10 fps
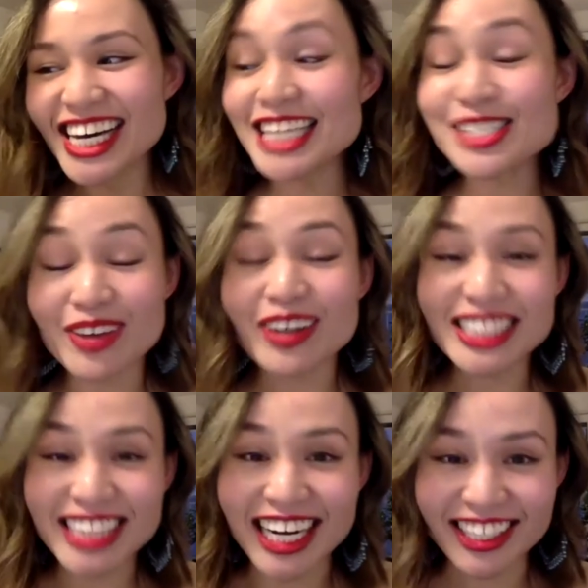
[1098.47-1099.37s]
it's very
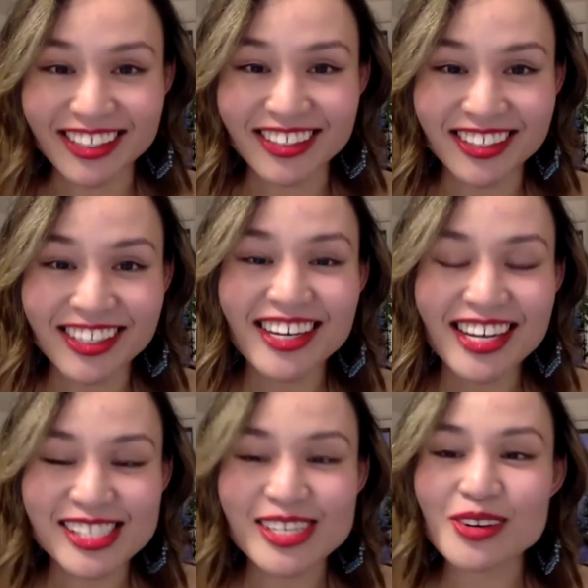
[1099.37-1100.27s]
technical.
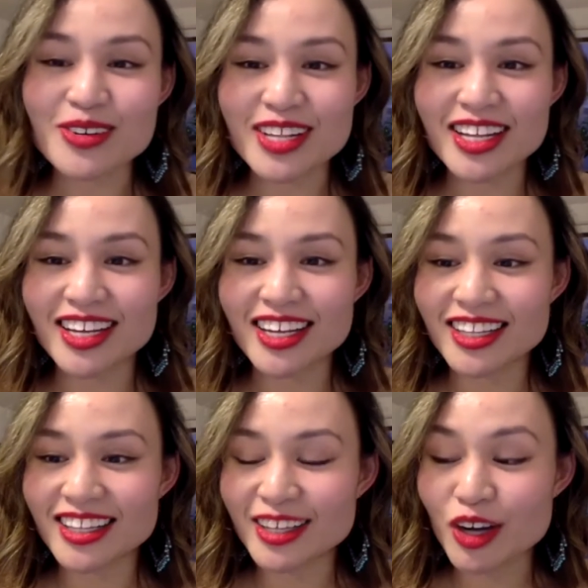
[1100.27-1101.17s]
So
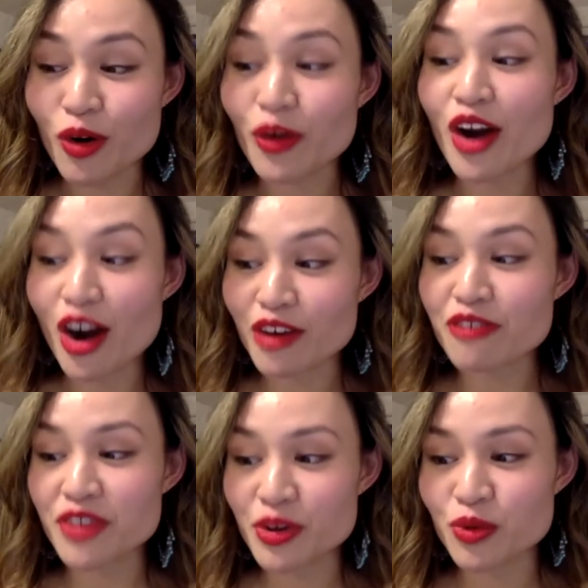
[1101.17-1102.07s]
the
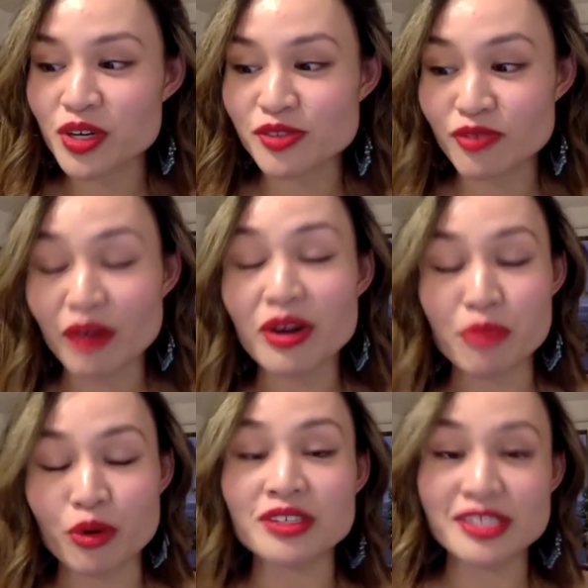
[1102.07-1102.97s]
choreography was very
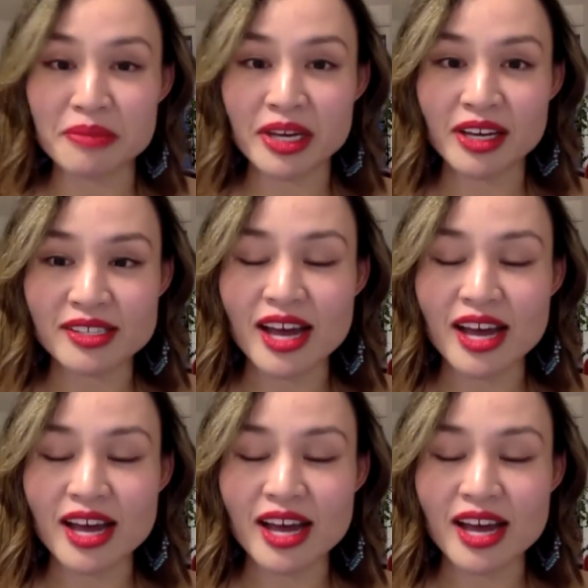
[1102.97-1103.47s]
important to me because